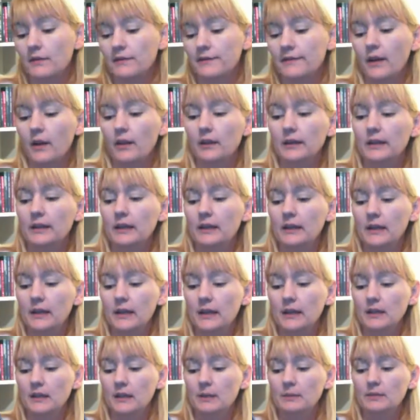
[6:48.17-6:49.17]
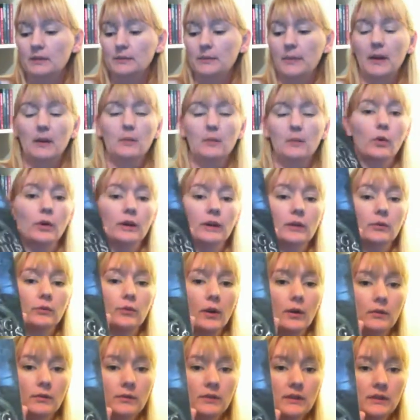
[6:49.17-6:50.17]
Falling Kingdoms by Morgan
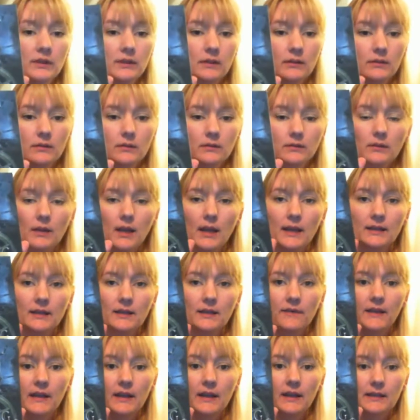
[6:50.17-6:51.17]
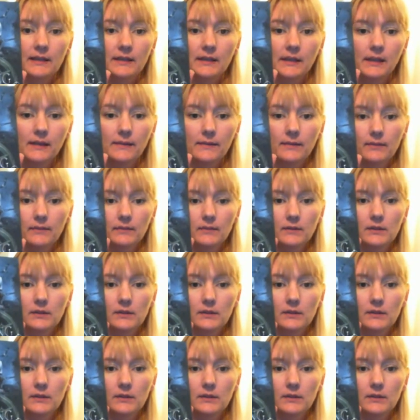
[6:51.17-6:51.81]
Rhodes. It's a fantasy.